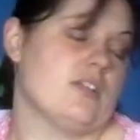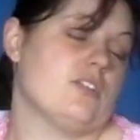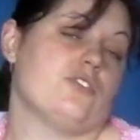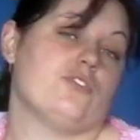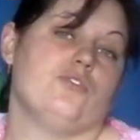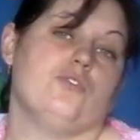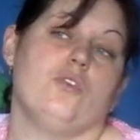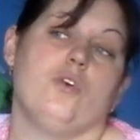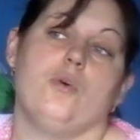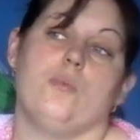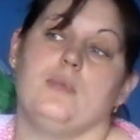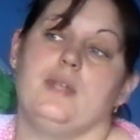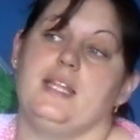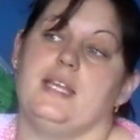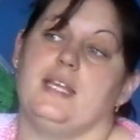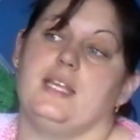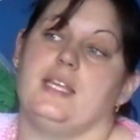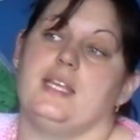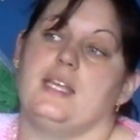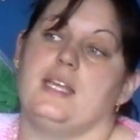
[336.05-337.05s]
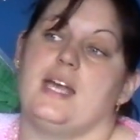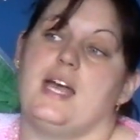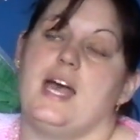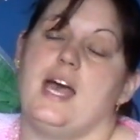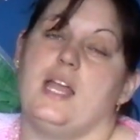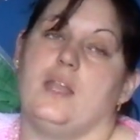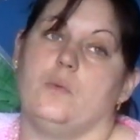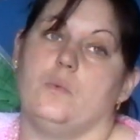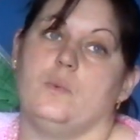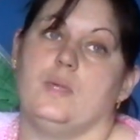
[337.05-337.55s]
because normally
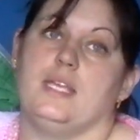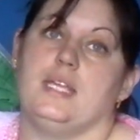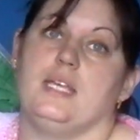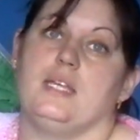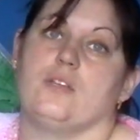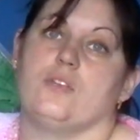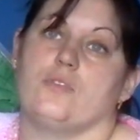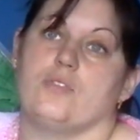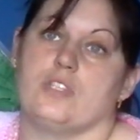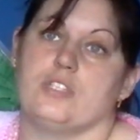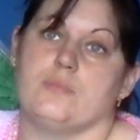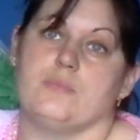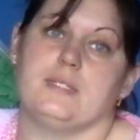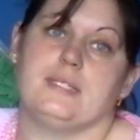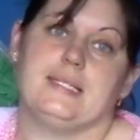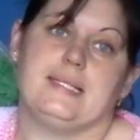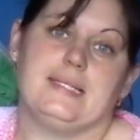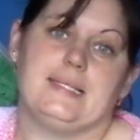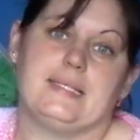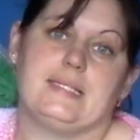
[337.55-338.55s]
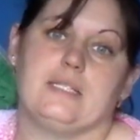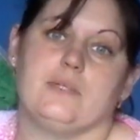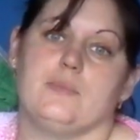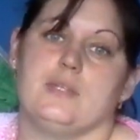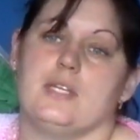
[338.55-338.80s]
Halloween, Christmas, Easter,